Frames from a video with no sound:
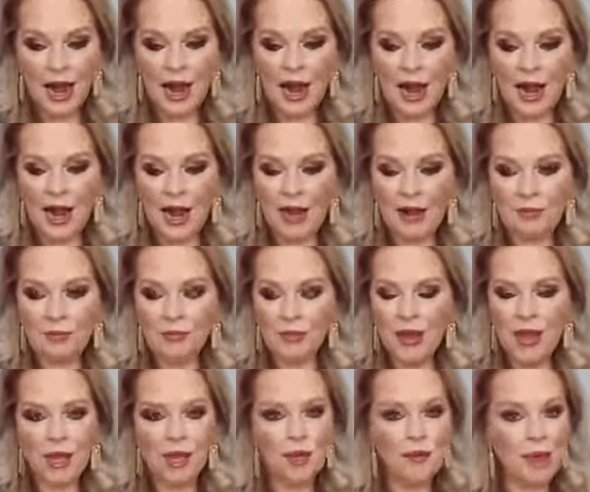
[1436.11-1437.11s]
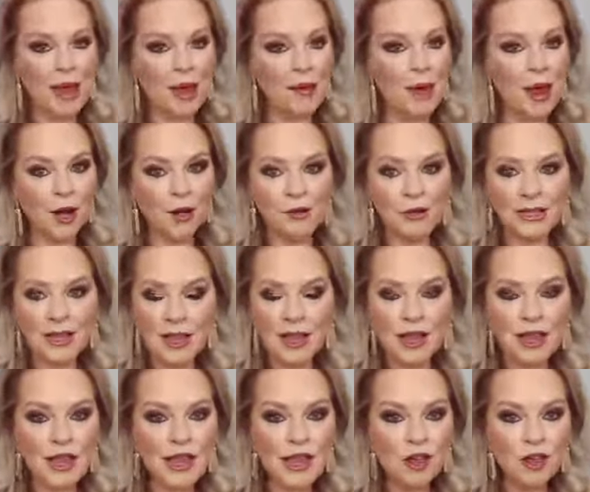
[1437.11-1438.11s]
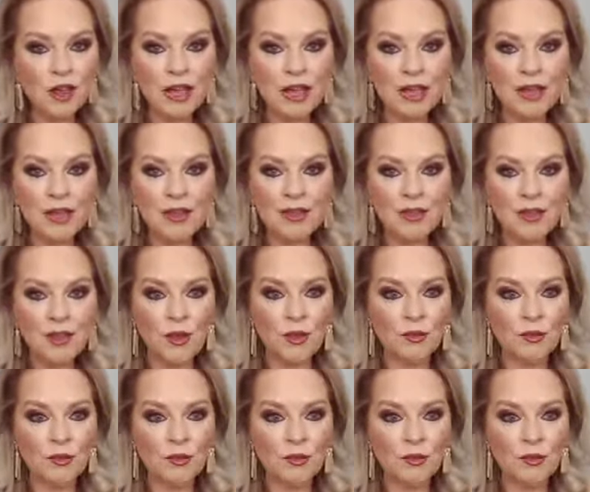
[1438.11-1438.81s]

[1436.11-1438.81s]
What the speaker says: You make better decisions.